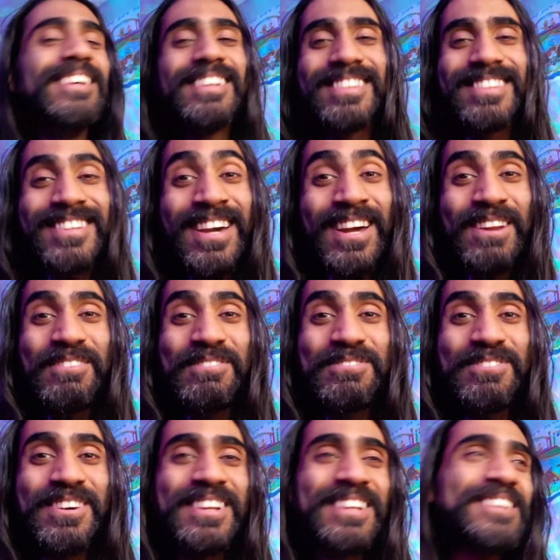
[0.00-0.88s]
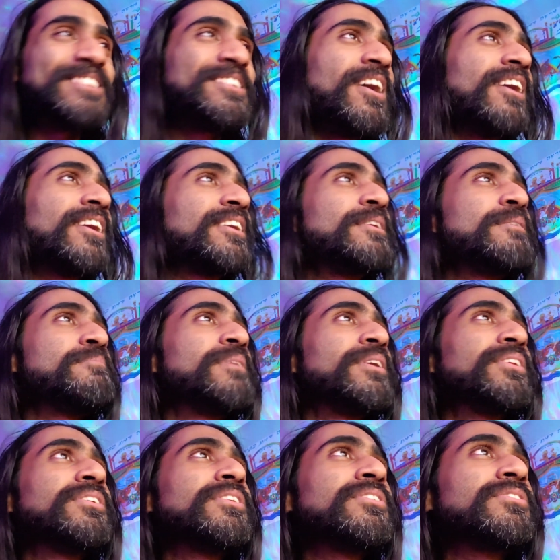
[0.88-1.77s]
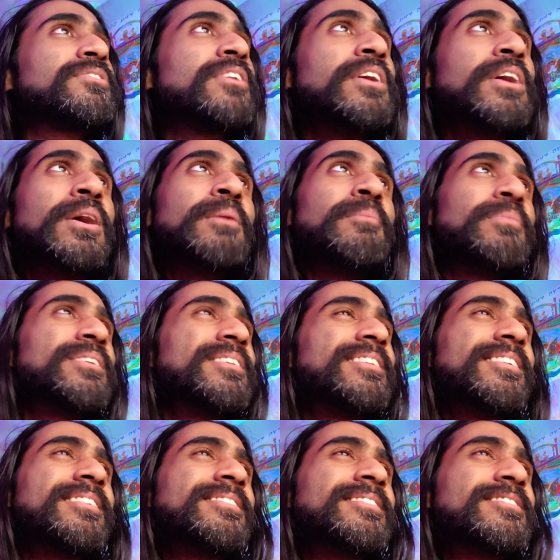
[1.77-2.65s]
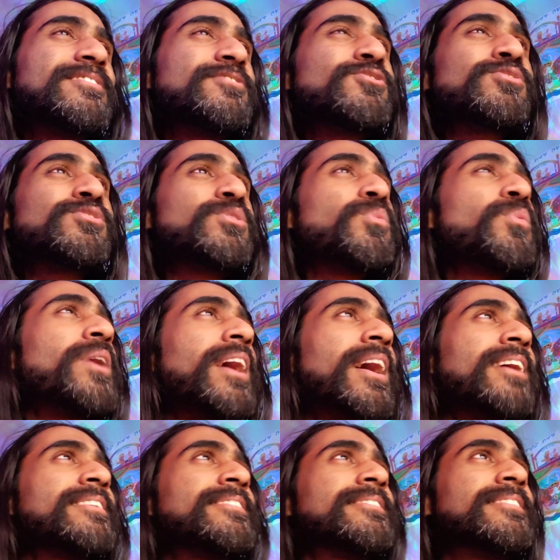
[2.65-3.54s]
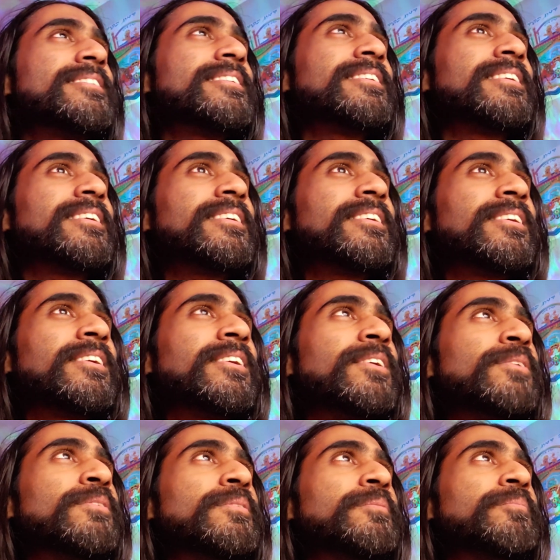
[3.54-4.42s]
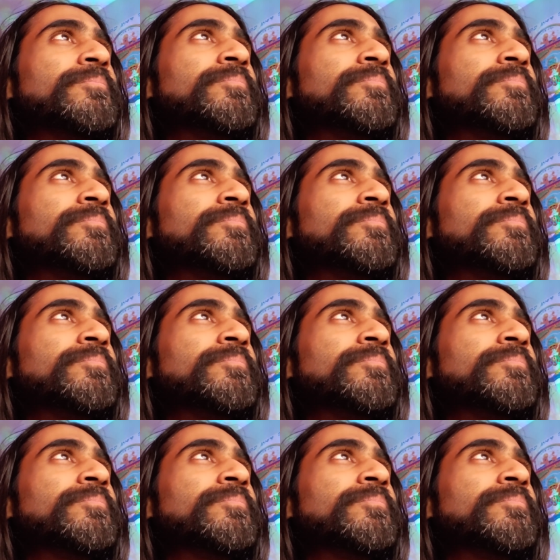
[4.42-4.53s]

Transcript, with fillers: it's kind of funny talking about this, but this is just the way I see it, you know.